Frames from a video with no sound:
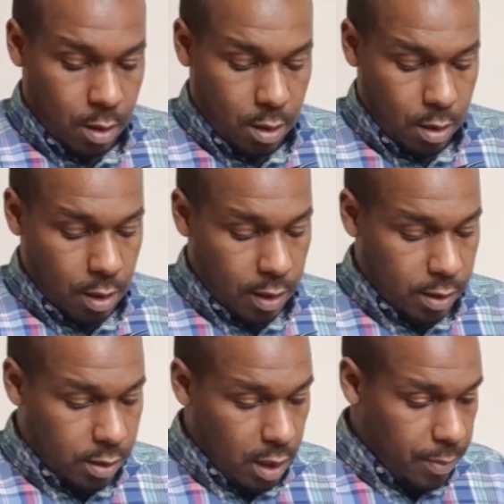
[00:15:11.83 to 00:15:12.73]
Next
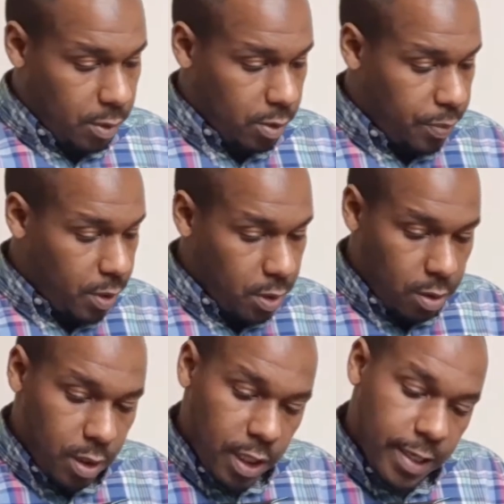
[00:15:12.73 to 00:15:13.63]
step is put it on
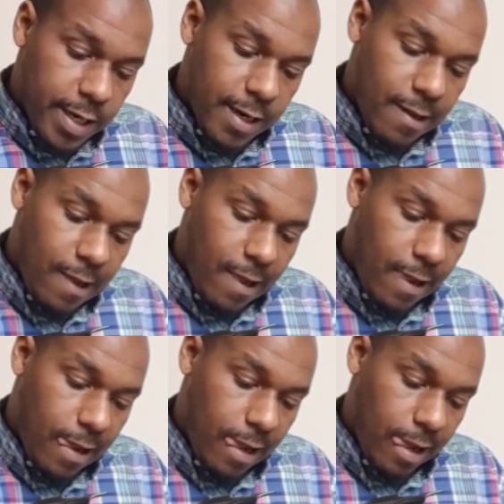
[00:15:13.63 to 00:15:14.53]
there.
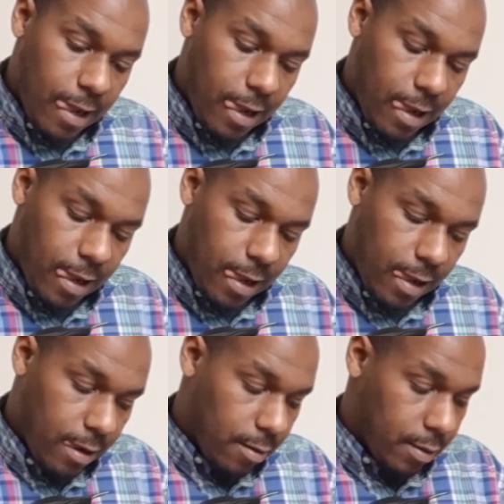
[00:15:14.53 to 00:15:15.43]

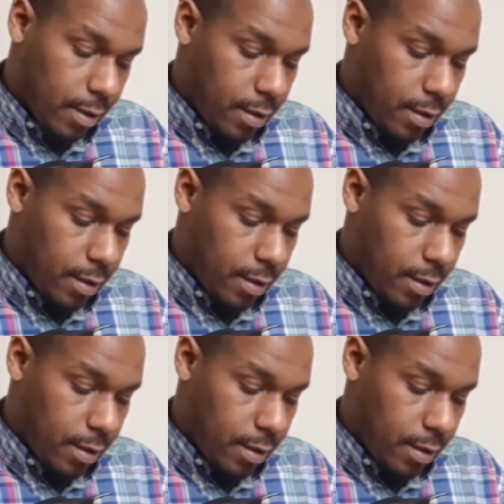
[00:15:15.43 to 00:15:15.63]
Okay.